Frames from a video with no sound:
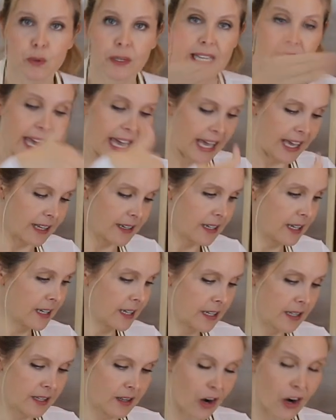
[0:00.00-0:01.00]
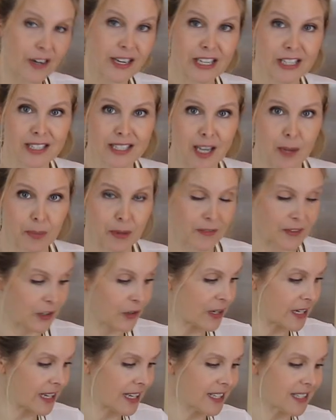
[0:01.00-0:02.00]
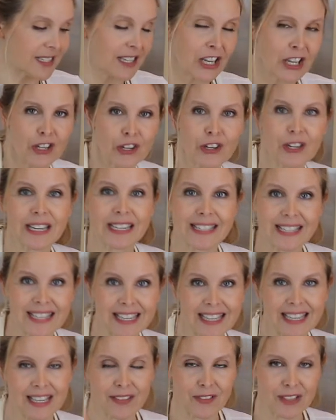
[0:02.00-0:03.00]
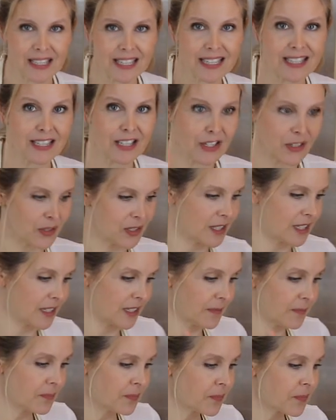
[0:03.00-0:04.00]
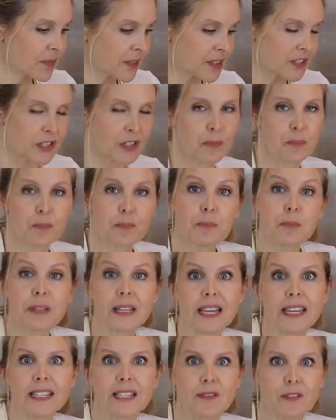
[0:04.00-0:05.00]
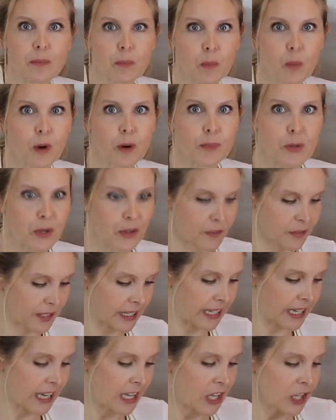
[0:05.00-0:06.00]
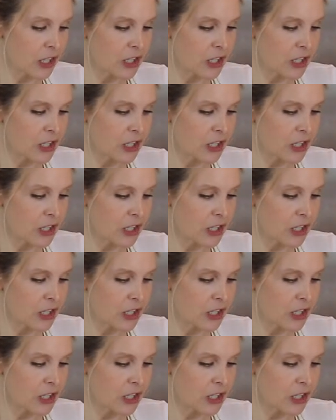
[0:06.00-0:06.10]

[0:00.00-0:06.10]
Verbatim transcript: you add our next couple of ingredients, you're gonna see it even continues to to blend even more beautifully.